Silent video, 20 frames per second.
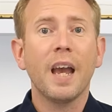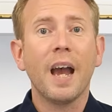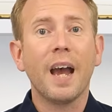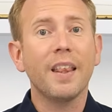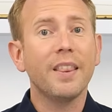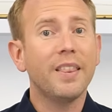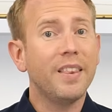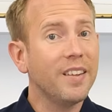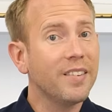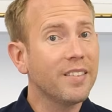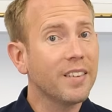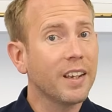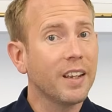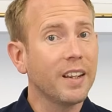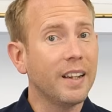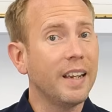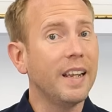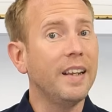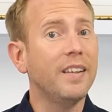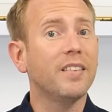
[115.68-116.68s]
And this
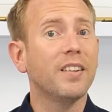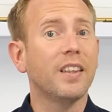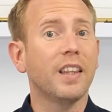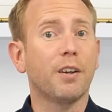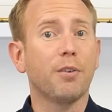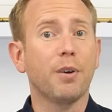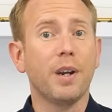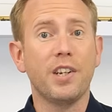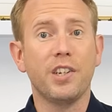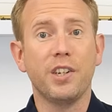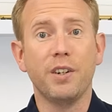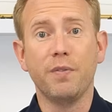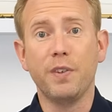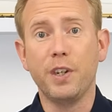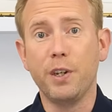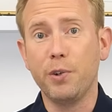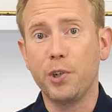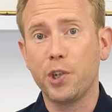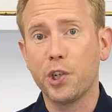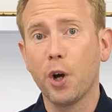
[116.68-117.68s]
can lead to the creation of
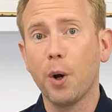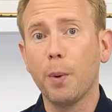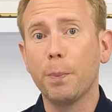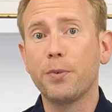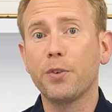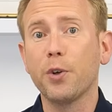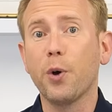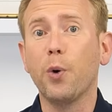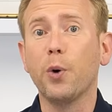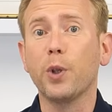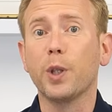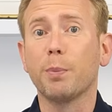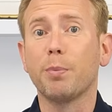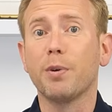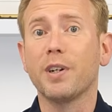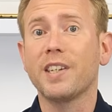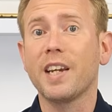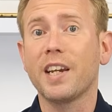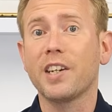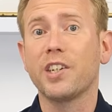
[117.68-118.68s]
new jobs or the
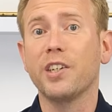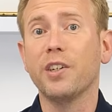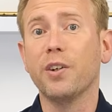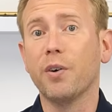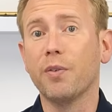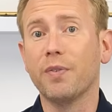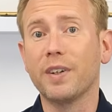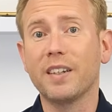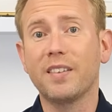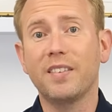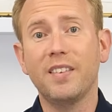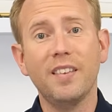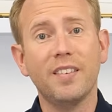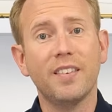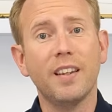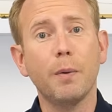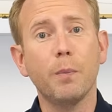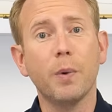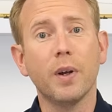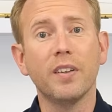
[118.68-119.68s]
protection of
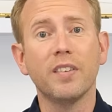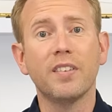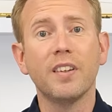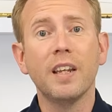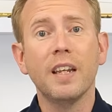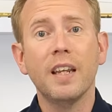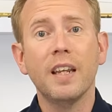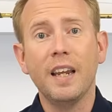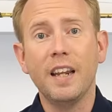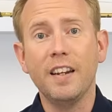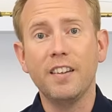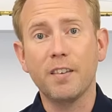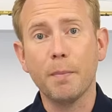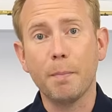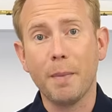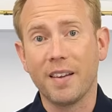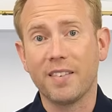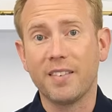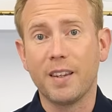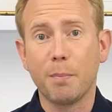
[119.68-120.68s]
existing ones in
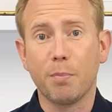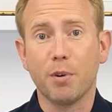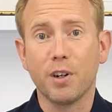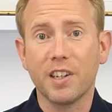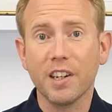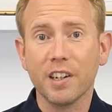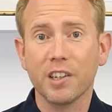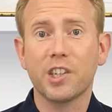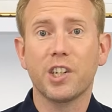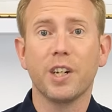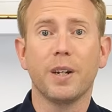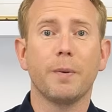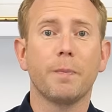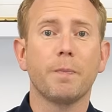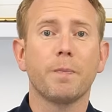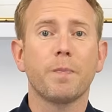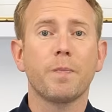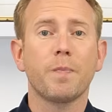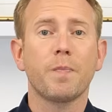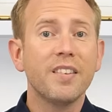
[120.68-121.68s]
domestic
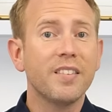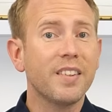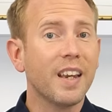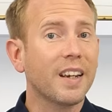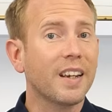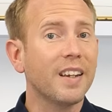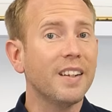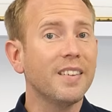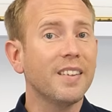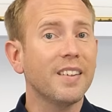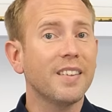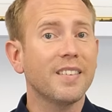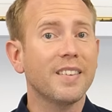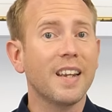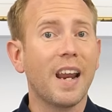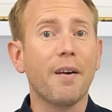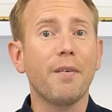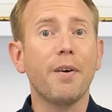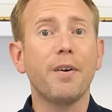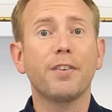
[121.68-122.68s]
production. Second,
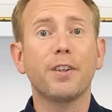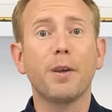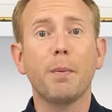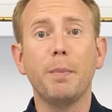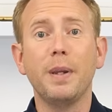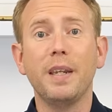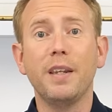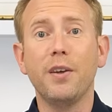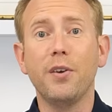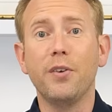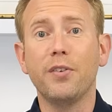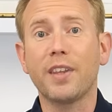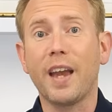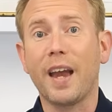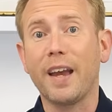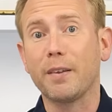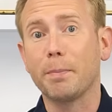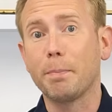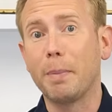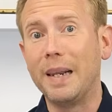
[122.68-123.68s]
tariffs can be used
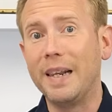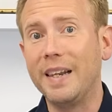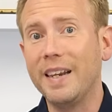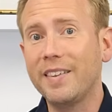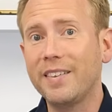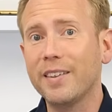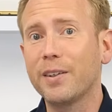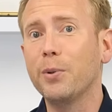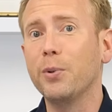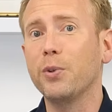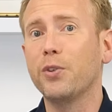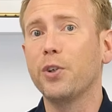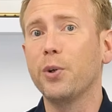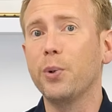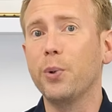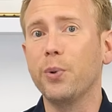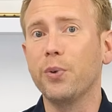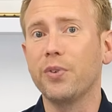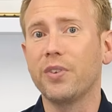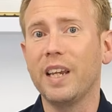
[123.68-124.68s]
as political
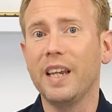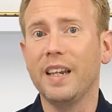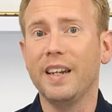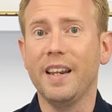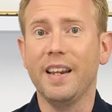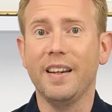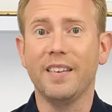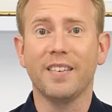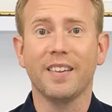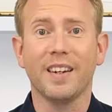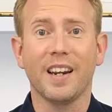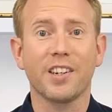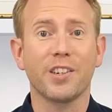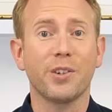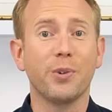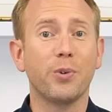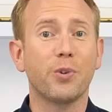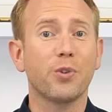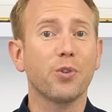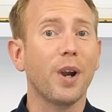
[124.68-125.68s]
tools in
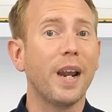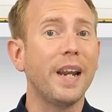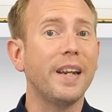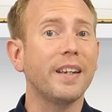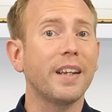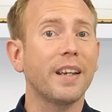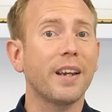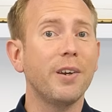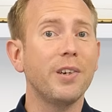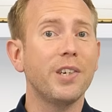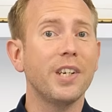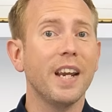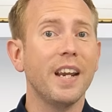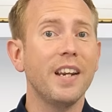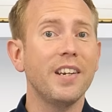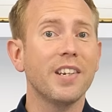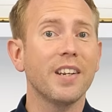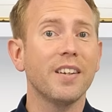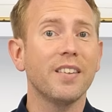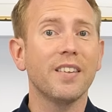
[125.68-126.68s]
international trade
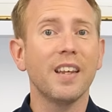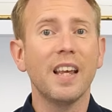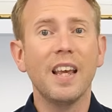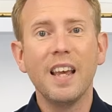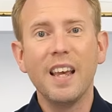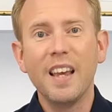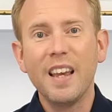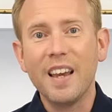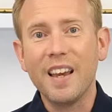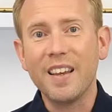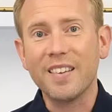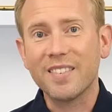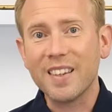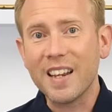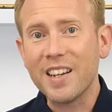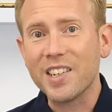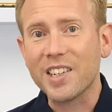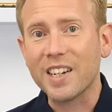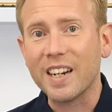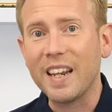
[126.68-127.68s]
negotiations,
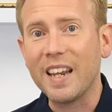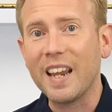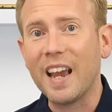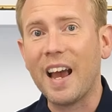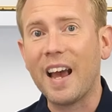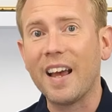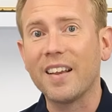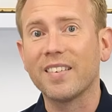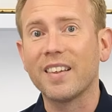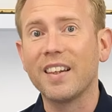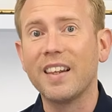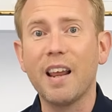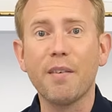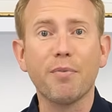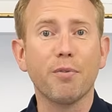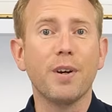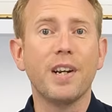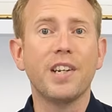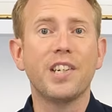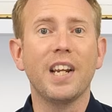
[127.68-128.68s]
essentially as
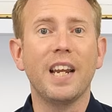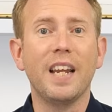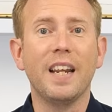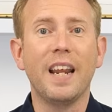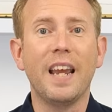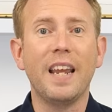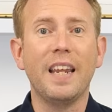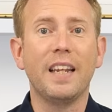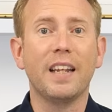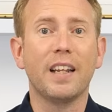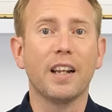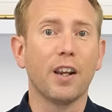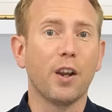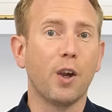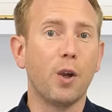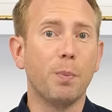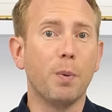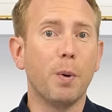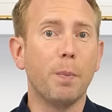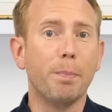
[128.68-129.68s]
leverage in a
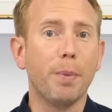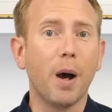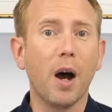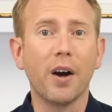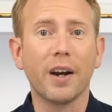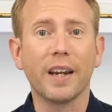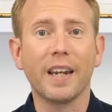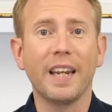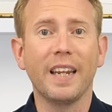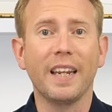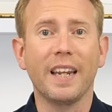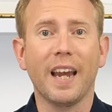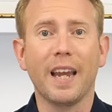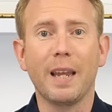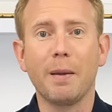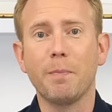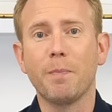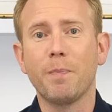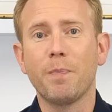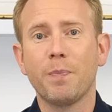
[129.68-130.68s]
global bargaining
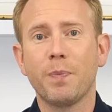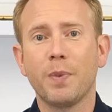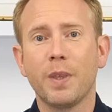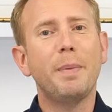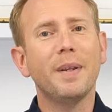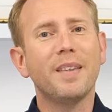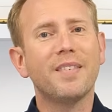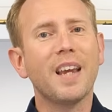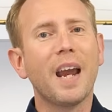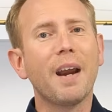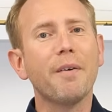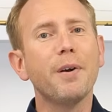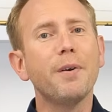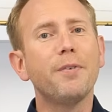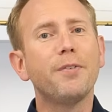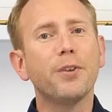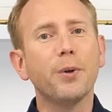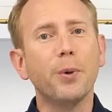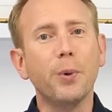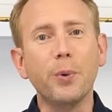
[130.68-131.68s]
game. But
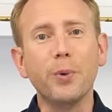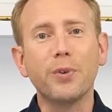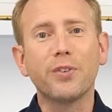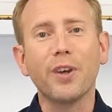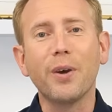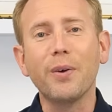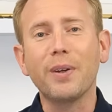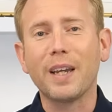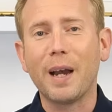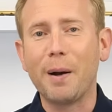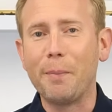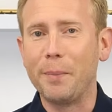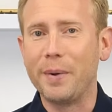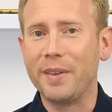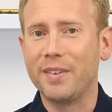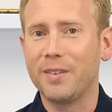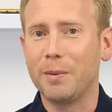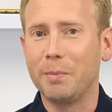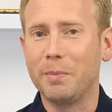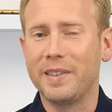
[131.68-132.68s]
tariffs also come
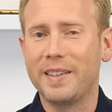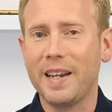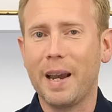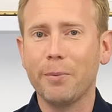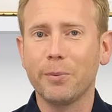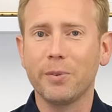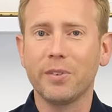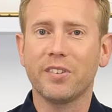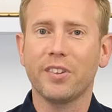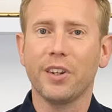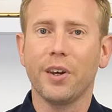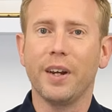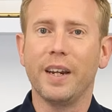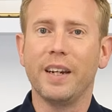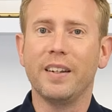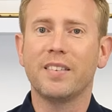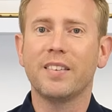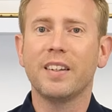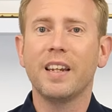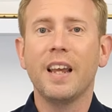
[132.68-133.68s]
with some
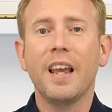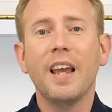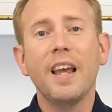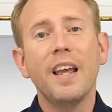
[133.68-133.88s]
downsides.